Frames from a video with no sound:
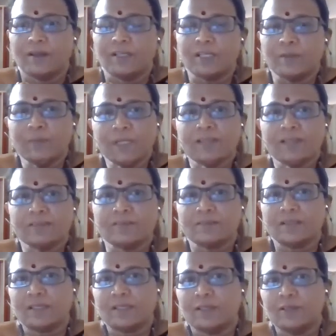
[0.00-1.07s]

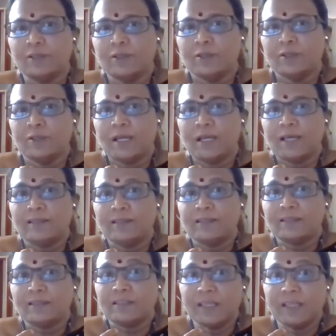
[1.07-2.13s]
tremendously, and
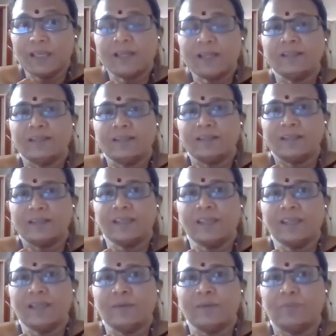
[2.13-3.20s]
they are
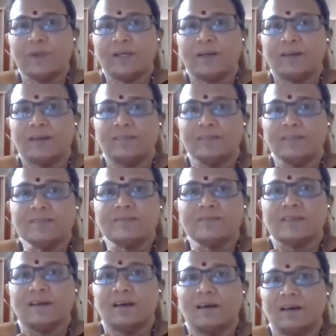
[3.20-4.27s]
taking up
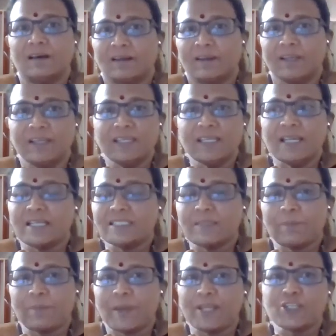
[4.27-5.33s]
this reading as
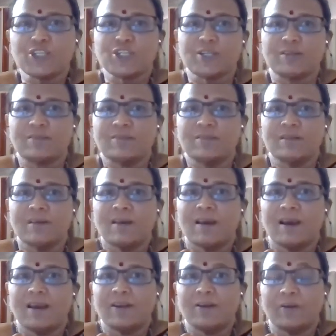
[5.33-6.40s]
a passion,
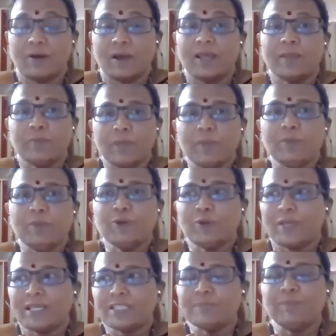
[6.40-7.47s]
and I am able
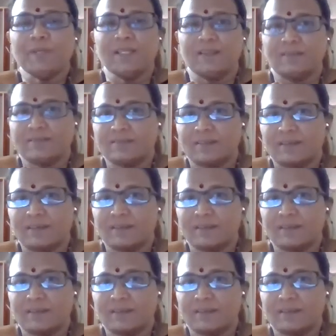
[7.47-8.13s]
to experience it.